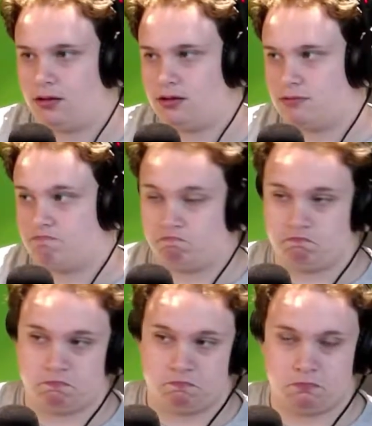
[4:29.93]

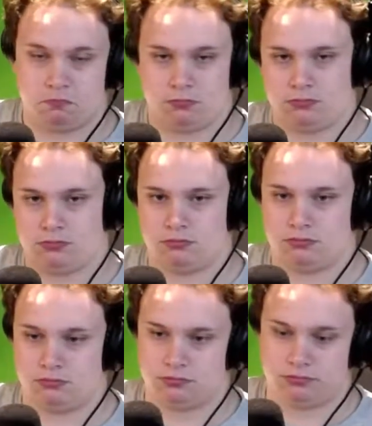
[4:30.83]

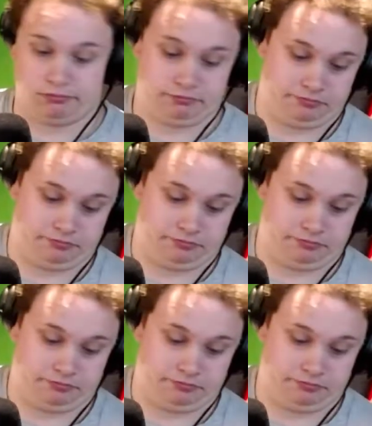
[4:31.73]
No one is speaking in this clip.